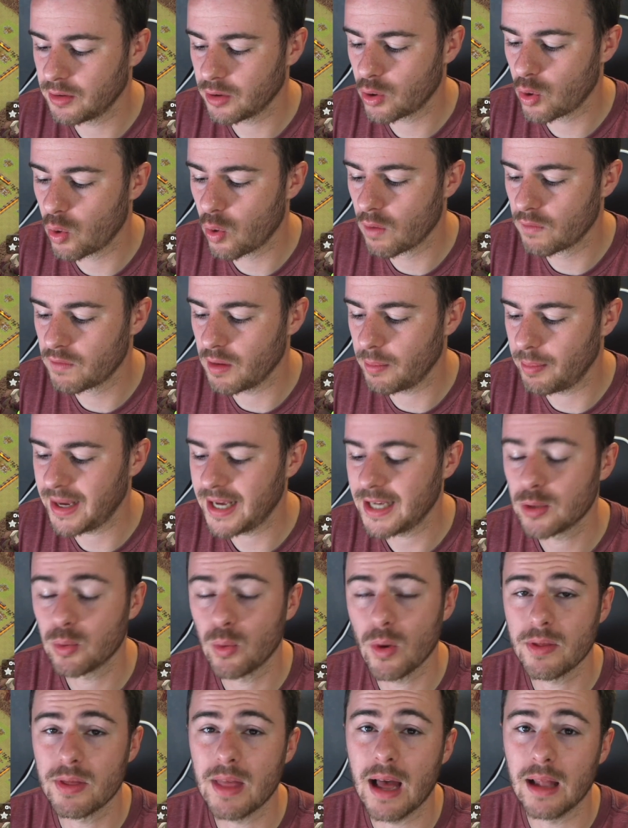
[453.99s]
the core of the
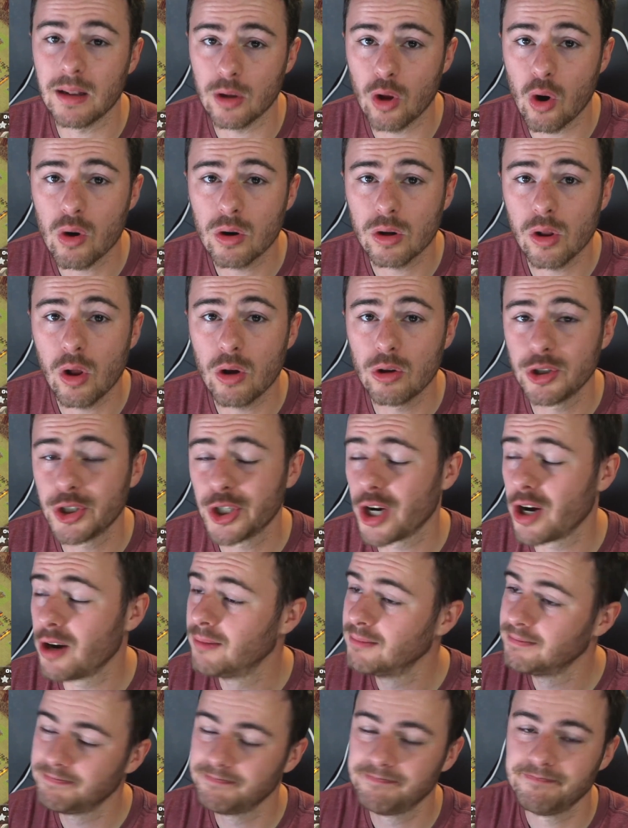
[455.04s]
base with that log
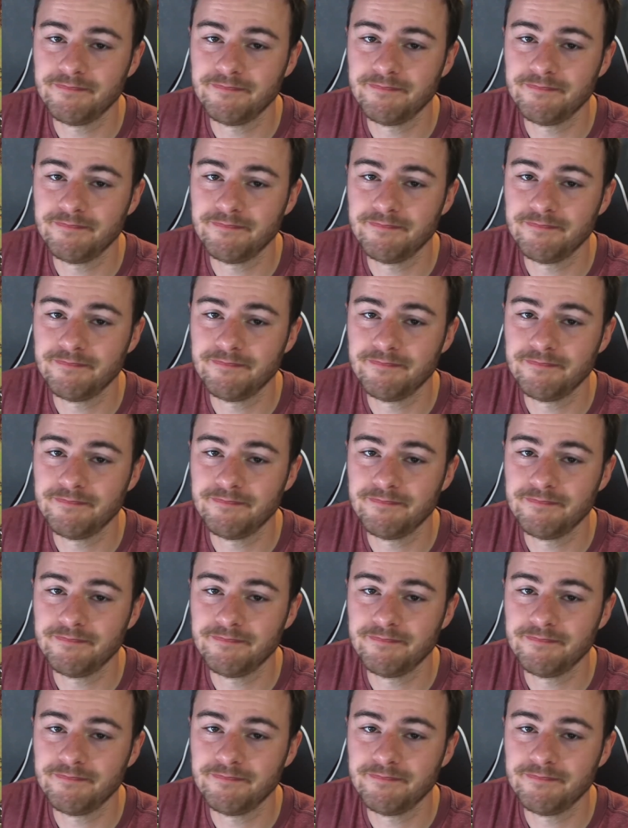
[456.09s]
launcher,